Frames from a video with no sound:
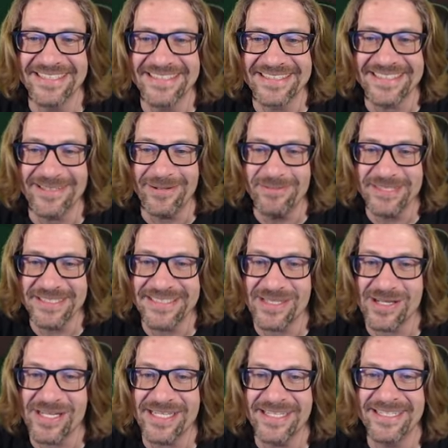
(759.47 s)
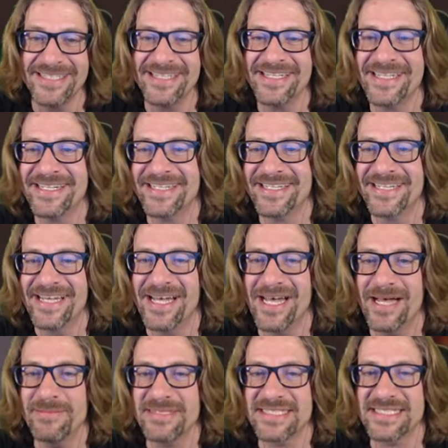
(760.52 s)
so I'm just gonna...
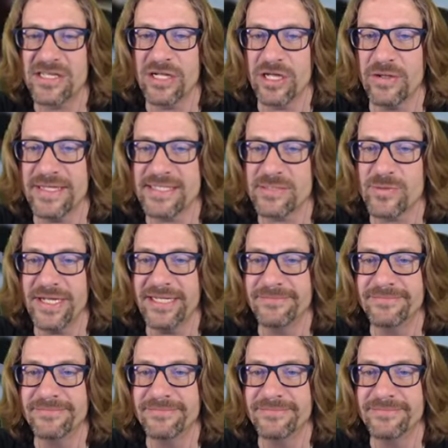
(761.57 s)
I'm just gonna go this way.